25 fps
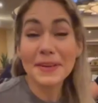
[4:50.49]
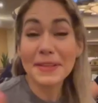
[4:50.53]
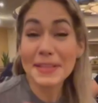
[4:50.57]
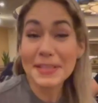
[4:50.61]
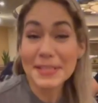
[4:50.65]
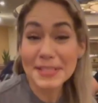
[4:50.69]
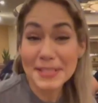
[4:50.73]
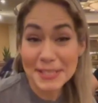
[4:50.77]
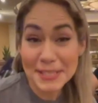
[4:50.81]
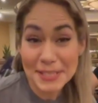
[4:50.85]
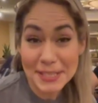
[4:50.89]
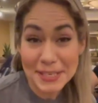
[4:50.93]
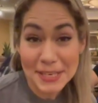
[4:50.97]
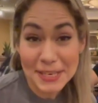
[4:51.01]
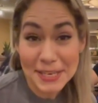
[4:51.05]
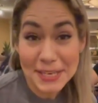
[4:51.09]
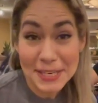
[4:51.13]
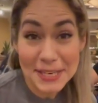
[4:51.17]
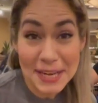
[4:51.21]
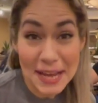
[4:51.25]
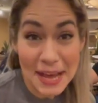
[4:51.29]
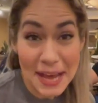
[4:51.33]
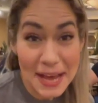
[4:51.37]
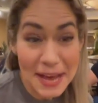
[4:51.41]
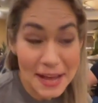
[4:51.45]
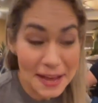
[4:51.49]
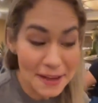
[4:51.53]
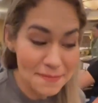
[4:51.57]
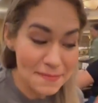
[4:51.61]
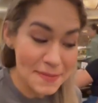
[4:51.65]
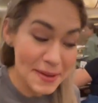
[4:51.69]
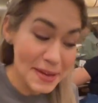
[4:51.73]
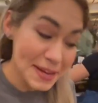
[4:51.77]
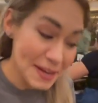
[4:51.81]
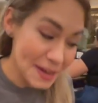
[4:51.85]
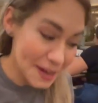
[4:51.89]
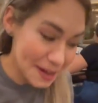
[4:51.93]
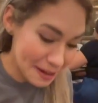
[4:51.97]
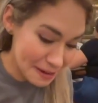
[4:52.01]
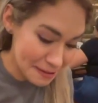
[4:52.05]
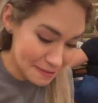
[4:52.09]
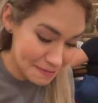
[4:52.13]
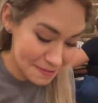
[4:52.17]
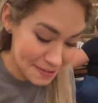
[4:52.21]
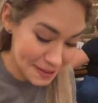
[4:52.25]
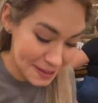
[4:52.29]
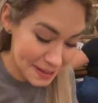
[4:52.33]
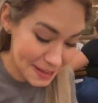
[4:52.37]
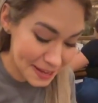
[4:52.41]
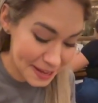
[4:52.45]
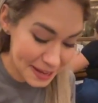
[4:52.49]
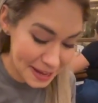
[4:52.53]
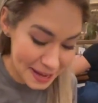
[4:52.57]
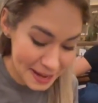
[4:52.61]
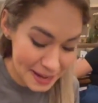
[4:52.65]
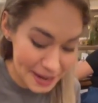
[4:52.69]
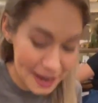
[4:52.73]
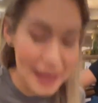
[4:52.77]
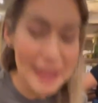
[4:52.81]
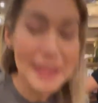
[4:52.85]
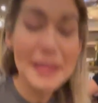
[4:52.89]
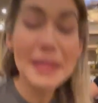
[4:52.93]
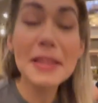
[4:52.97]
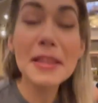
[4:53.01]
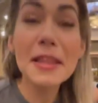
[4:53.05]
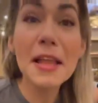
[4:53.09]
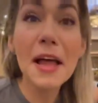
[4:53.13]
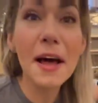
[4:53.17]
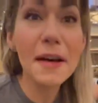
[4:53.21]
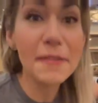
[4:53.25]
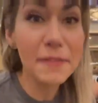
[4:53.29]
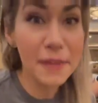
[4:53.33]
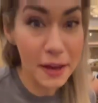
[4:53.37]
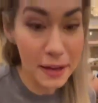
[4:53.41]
dessert, I have my coffee, and I love